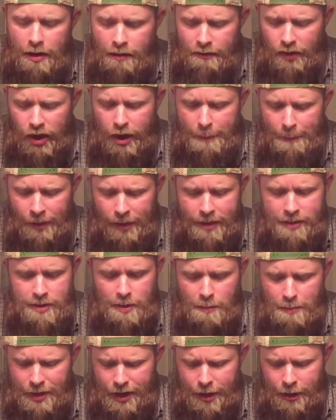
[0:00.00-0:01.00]
very
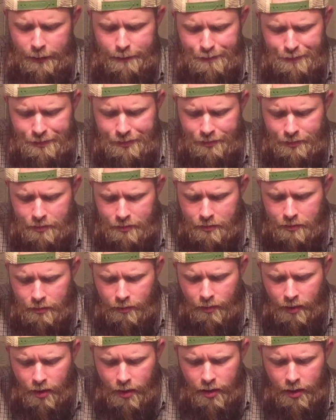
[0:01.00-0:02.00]
pleasant beer.
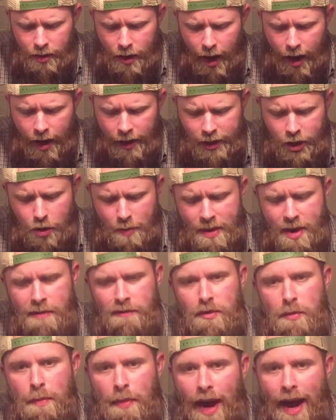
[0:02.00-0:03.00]
A little bit
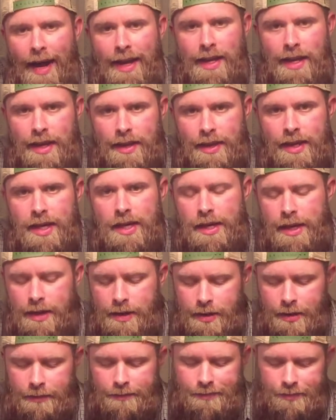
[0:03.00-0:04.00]
of a bite at the
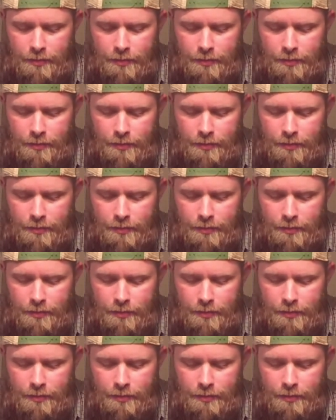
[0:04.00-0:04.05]
end.